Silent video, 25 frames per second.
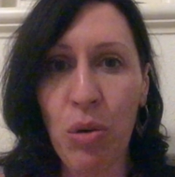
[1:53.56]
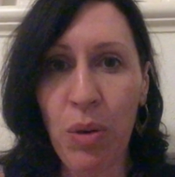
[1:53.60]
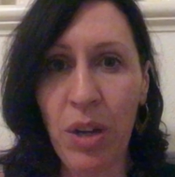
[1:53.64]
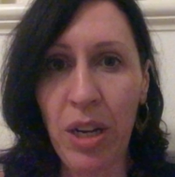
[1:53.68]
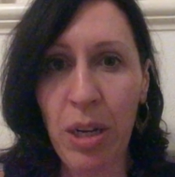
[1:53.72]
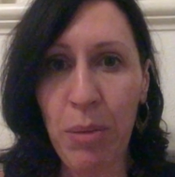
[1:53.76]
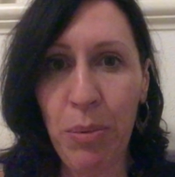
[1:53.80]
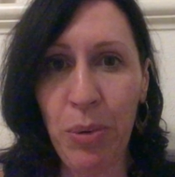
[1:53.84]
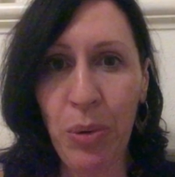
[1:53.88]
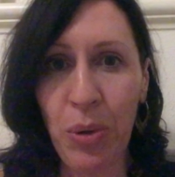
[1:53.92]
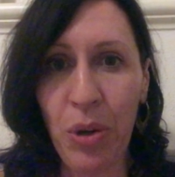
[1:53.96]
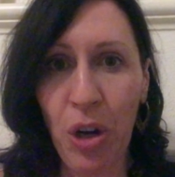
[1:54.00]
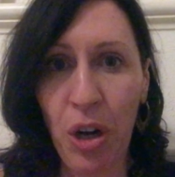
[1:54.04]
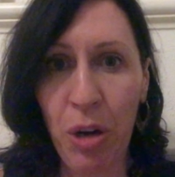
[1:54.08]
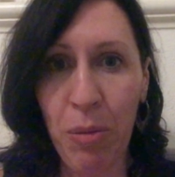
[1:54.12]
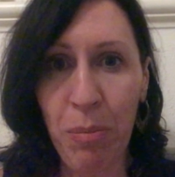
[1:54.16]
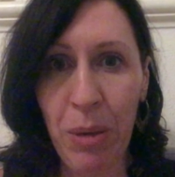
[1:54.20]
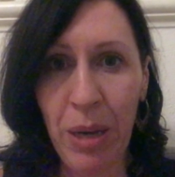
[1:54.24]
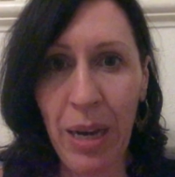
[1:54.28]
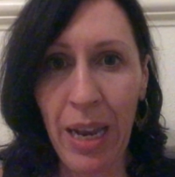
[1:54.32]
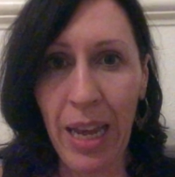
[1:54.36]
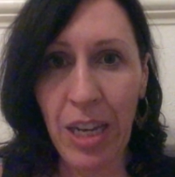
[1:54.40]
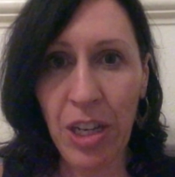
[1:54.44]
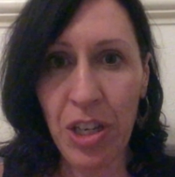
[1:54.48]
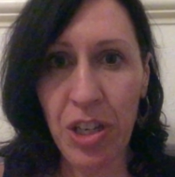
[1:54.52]
Incredible
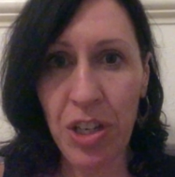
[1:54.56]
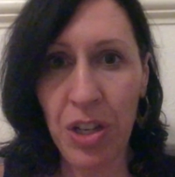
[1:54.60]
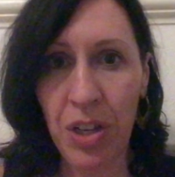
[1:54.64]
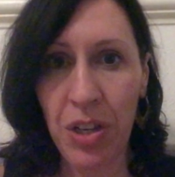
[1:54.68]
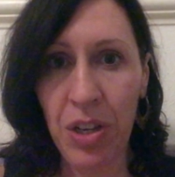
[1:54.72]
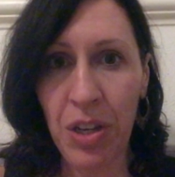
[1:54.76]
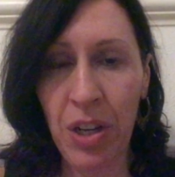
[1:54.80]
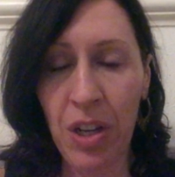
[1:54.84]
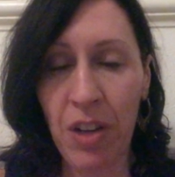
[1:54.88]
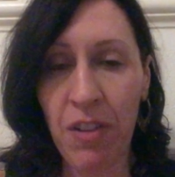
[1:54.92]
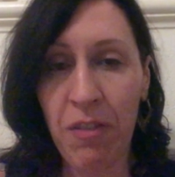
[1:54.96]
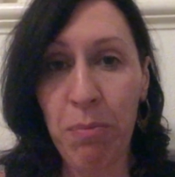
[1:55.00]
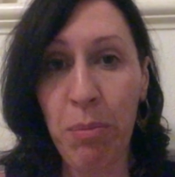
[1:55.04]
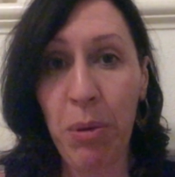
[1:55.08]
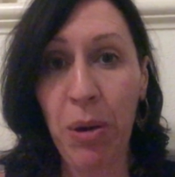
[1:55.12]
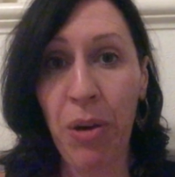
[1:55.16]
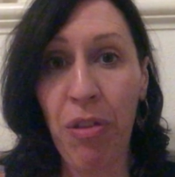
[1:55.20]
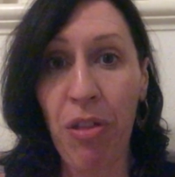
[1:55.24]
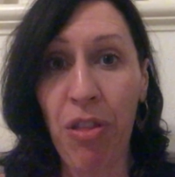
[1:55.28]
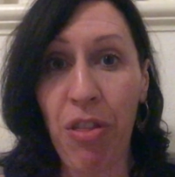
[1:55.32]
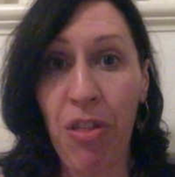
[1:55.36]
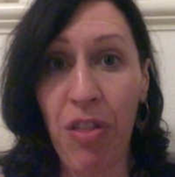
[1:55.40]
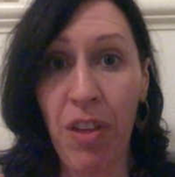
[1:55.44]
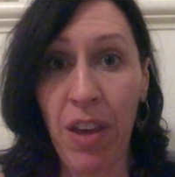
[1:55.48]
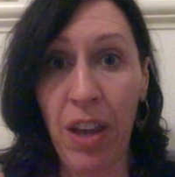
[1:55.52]
combination of
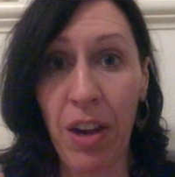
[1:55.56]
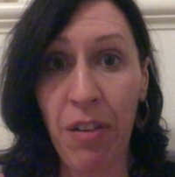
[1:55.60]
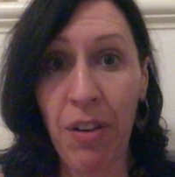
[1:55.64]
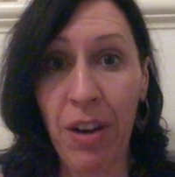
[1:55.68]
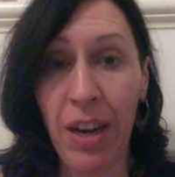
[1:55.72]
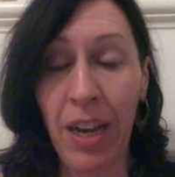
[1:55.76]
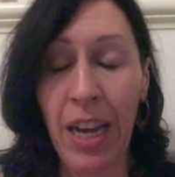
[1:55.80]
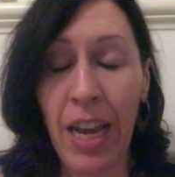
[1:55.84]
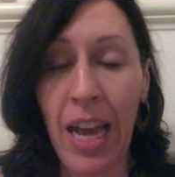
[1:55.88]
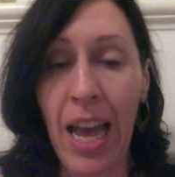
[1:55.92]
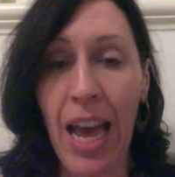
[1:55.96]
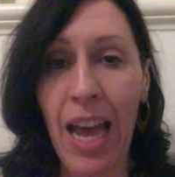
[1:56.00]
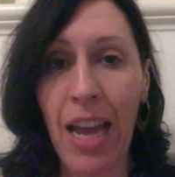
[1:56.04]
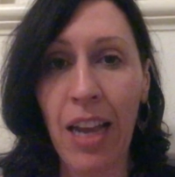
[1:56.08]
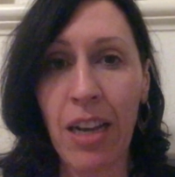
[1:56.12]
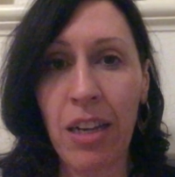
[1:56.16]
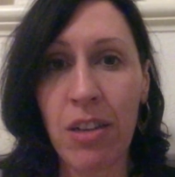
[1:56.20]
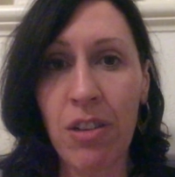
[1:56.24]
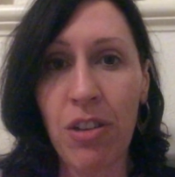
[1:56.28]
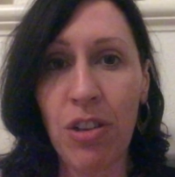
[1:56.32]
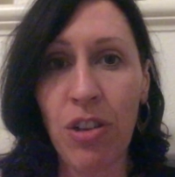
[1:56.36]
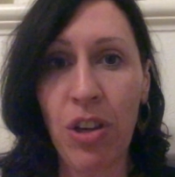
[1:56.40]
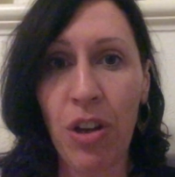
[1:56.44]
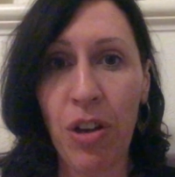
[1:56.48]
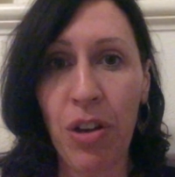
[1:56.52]
both theory
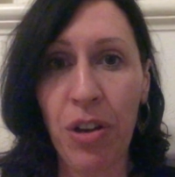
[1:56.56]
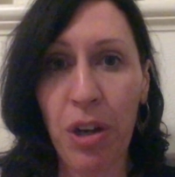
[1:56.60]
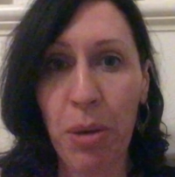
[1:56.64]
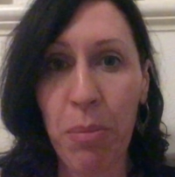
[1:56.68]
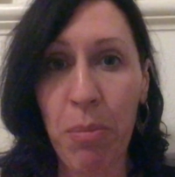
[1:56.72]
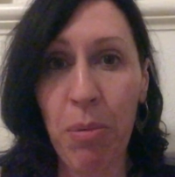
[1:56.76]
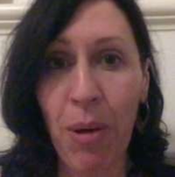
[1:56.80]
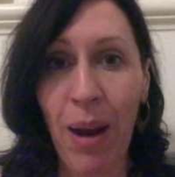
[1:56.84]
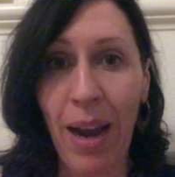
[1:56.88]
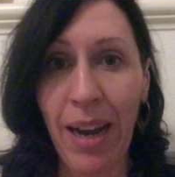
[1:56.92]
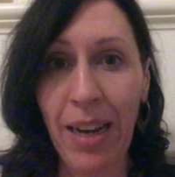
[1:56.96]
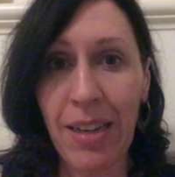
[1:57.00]
and yoga